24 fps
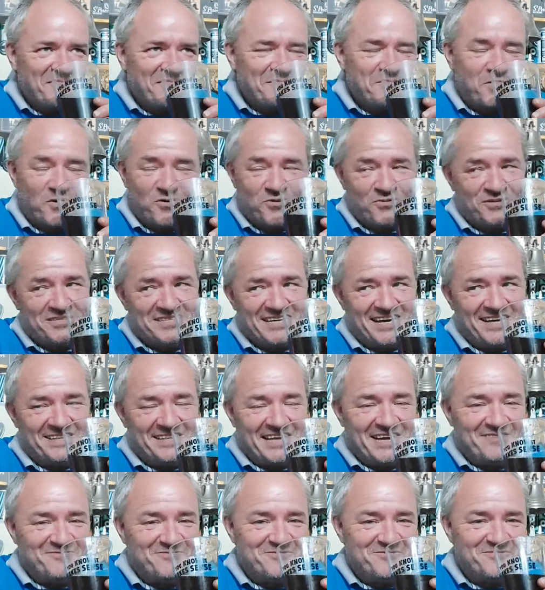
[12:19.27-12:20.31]
Not going down
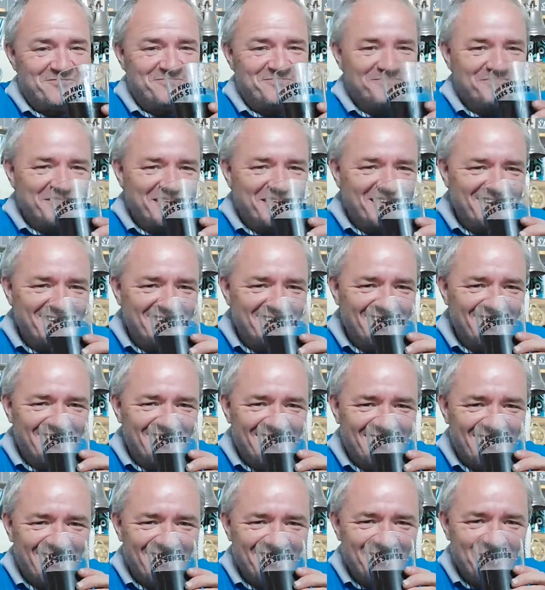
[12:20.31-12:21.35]
that route.
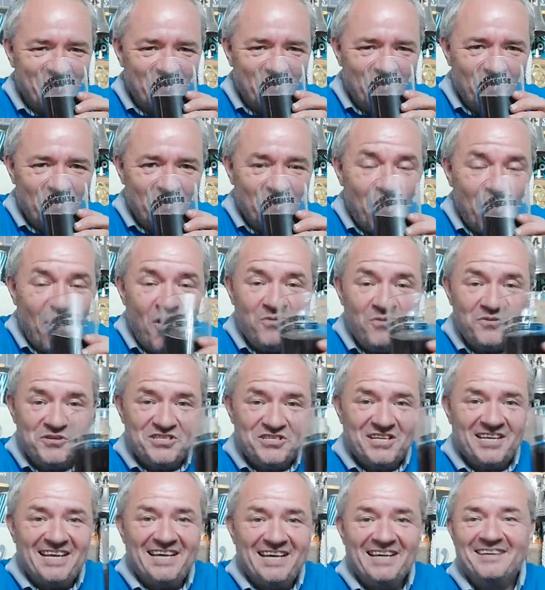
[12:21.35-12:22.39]
Oh, he's
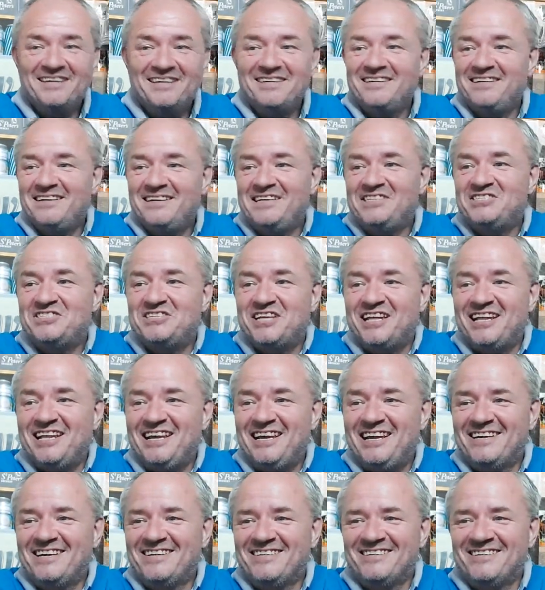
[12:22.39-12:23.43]
still here. He's still here.